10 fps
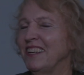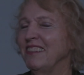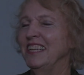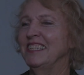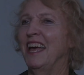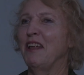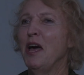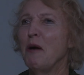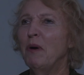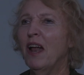don't no. think it's that.
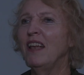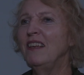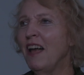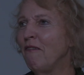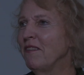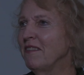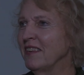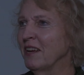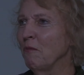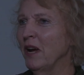But I love the
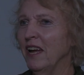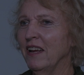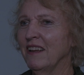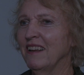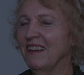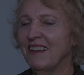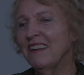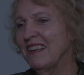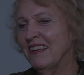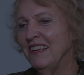thing mm. where
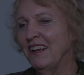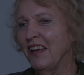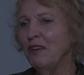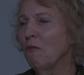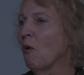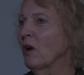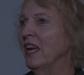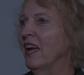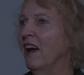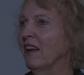you know, you're
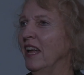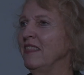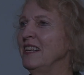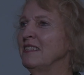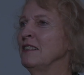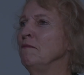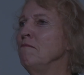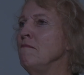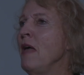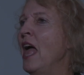walking out and there's this
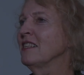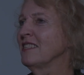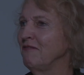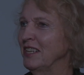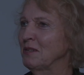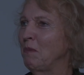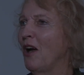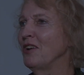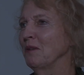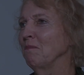massive
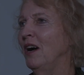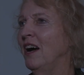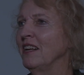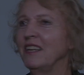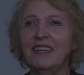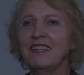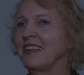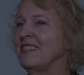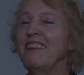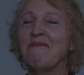explosion behind, yeah. and he
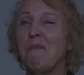doesn't even